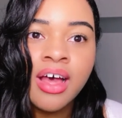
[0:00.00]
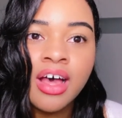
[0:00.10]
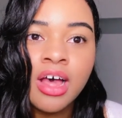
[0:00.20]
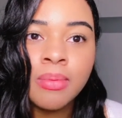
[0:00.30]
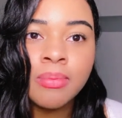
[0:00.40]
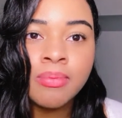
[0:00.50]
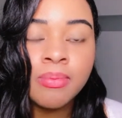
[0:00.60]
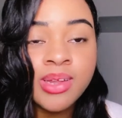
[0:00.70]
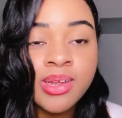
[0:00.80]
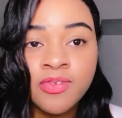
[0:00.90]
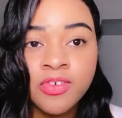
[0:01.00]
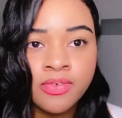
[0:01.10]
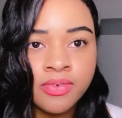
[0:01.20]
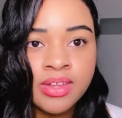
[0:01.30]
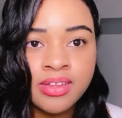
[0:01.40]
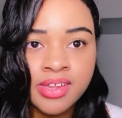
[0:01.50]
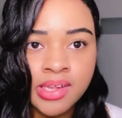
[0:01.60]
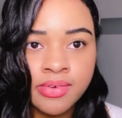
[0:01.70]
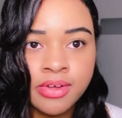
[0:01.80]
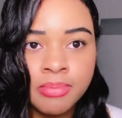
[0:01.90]
Also, feel free to
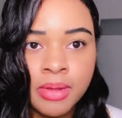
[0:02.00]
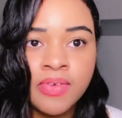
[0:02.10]
disagree with me.